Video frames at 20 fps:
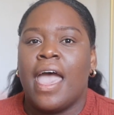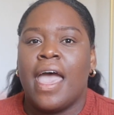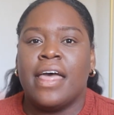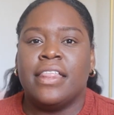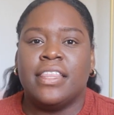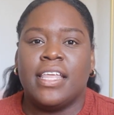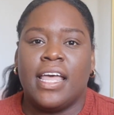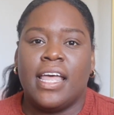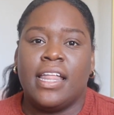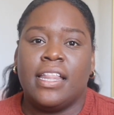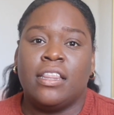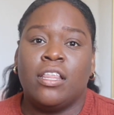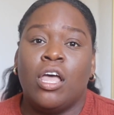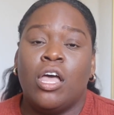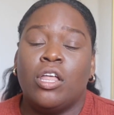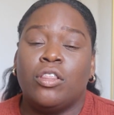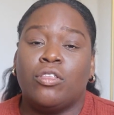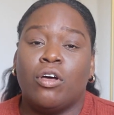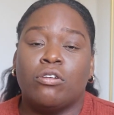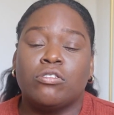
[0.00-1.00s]
and then
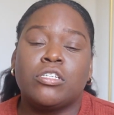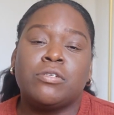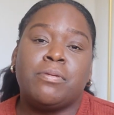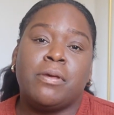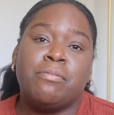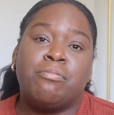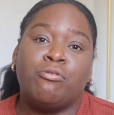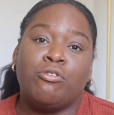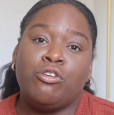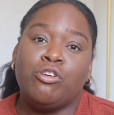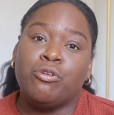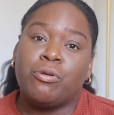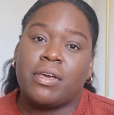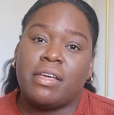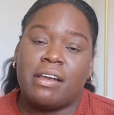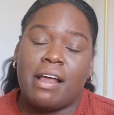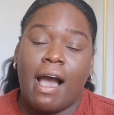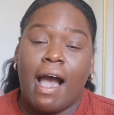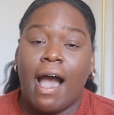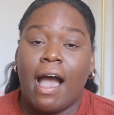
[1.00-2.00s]
those people you
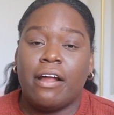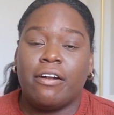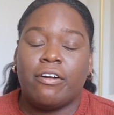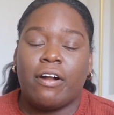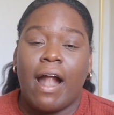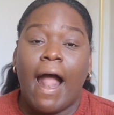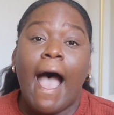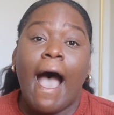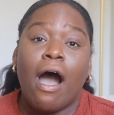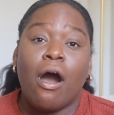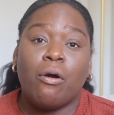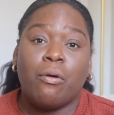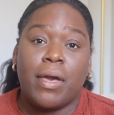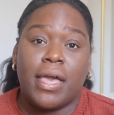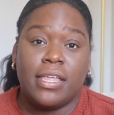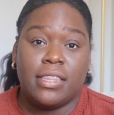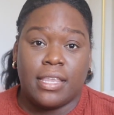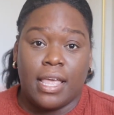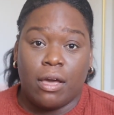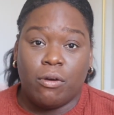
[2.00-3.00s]
can hire out
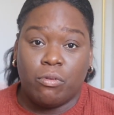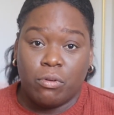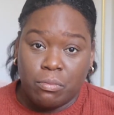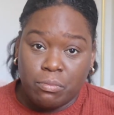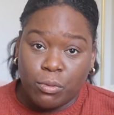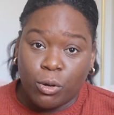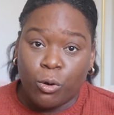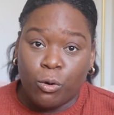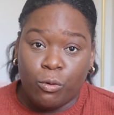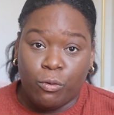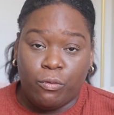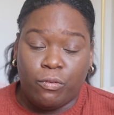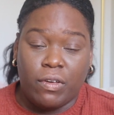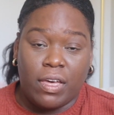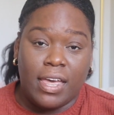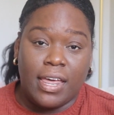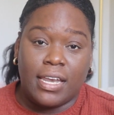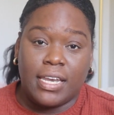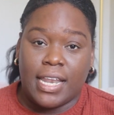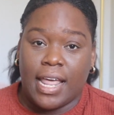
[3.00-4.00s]
and they will move,
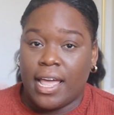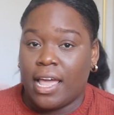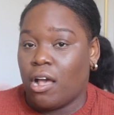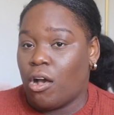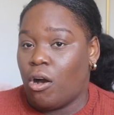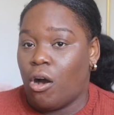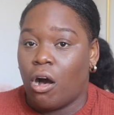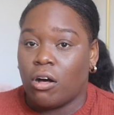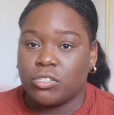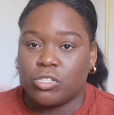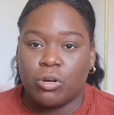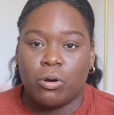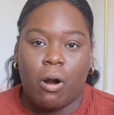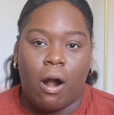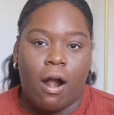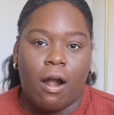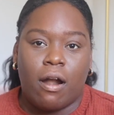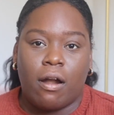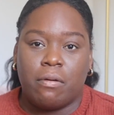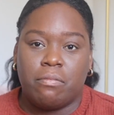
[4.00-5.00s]
and they also
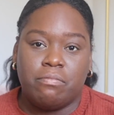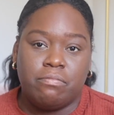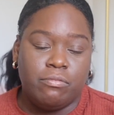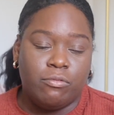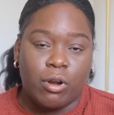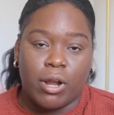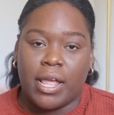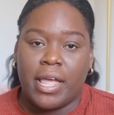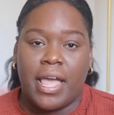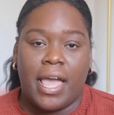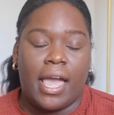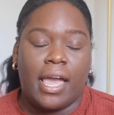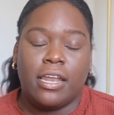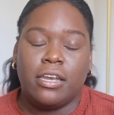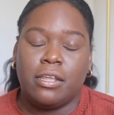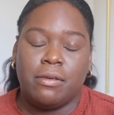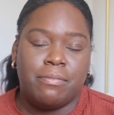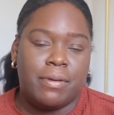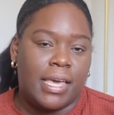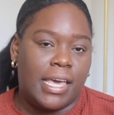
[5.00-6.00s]
are great
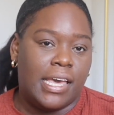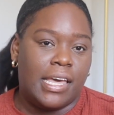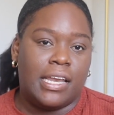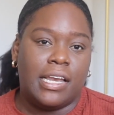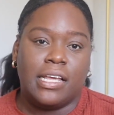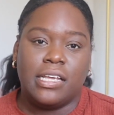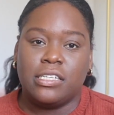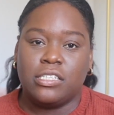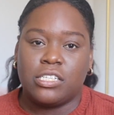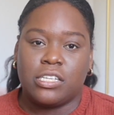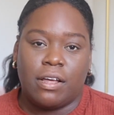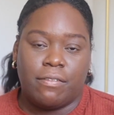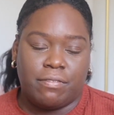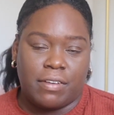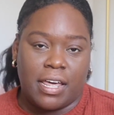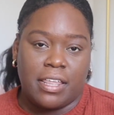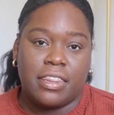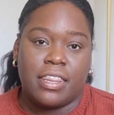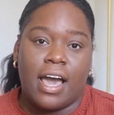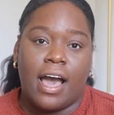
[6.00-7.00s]
handyman and stuff
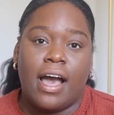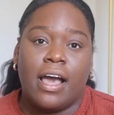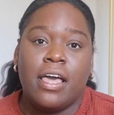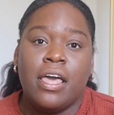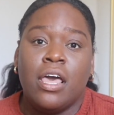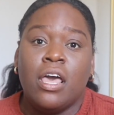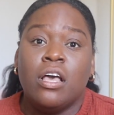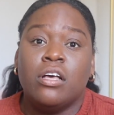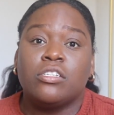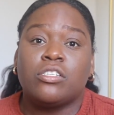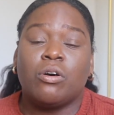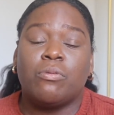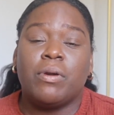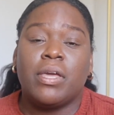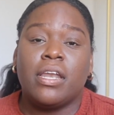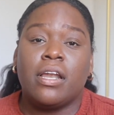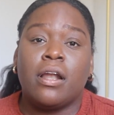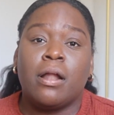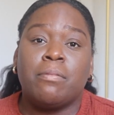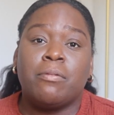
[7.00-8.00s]
like that. So we
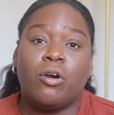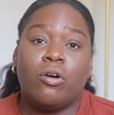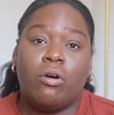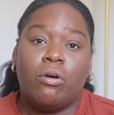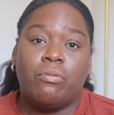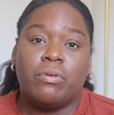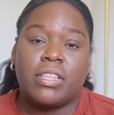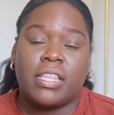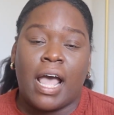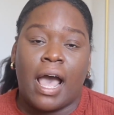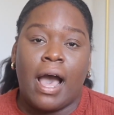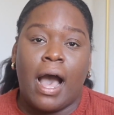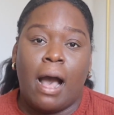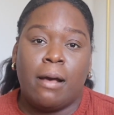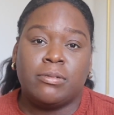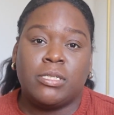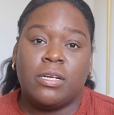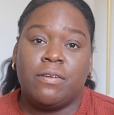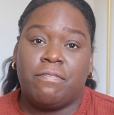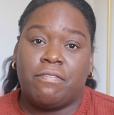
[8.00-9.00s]
ended up going with that
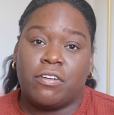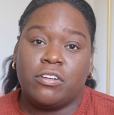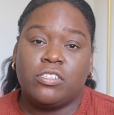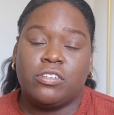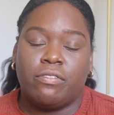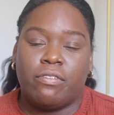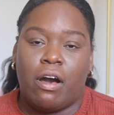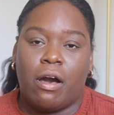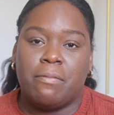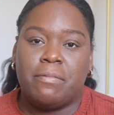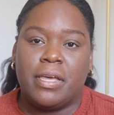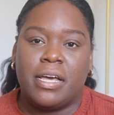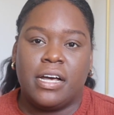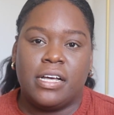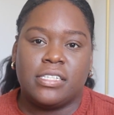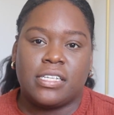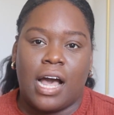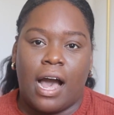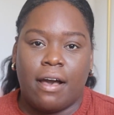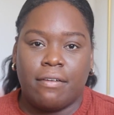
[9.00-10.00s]
option first of all
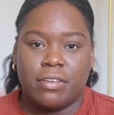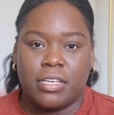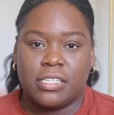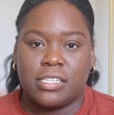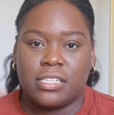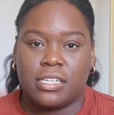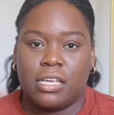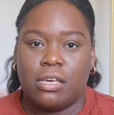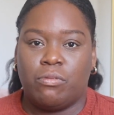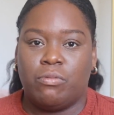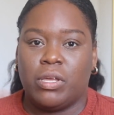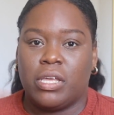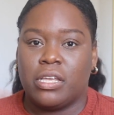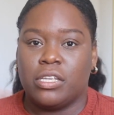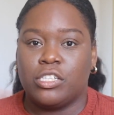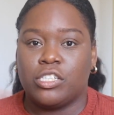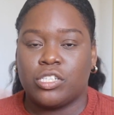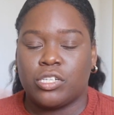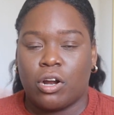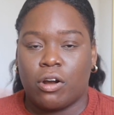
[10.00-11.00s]
because obviously we
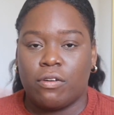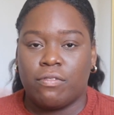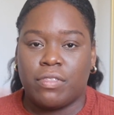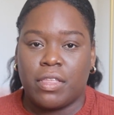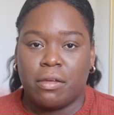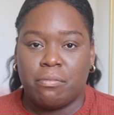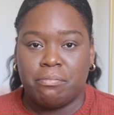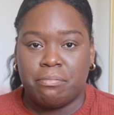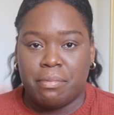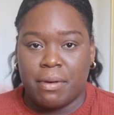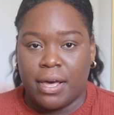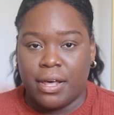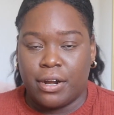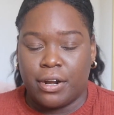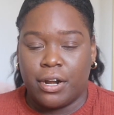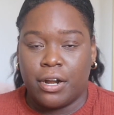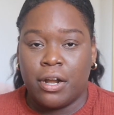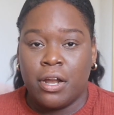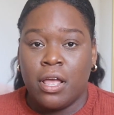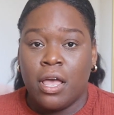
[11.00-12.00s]
can serve them
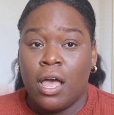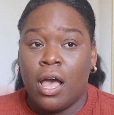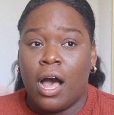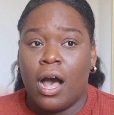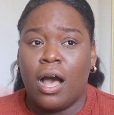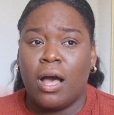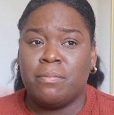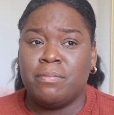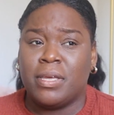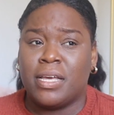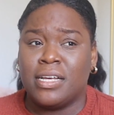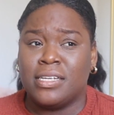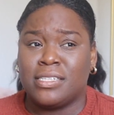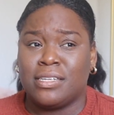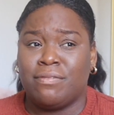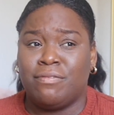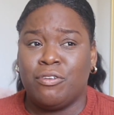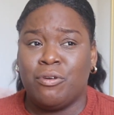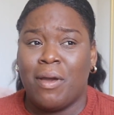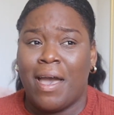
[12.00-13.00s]
better, because
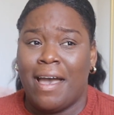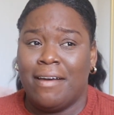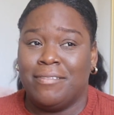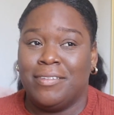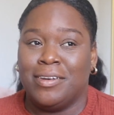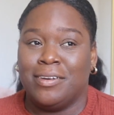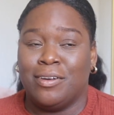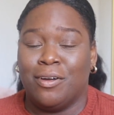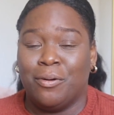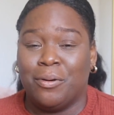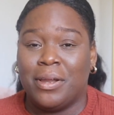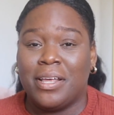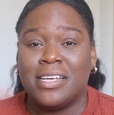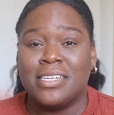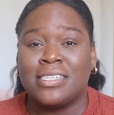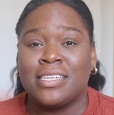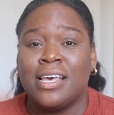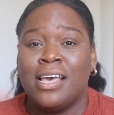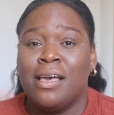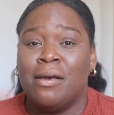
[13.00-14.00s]
if you haven't
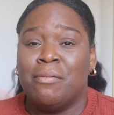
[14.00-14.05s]
noticed,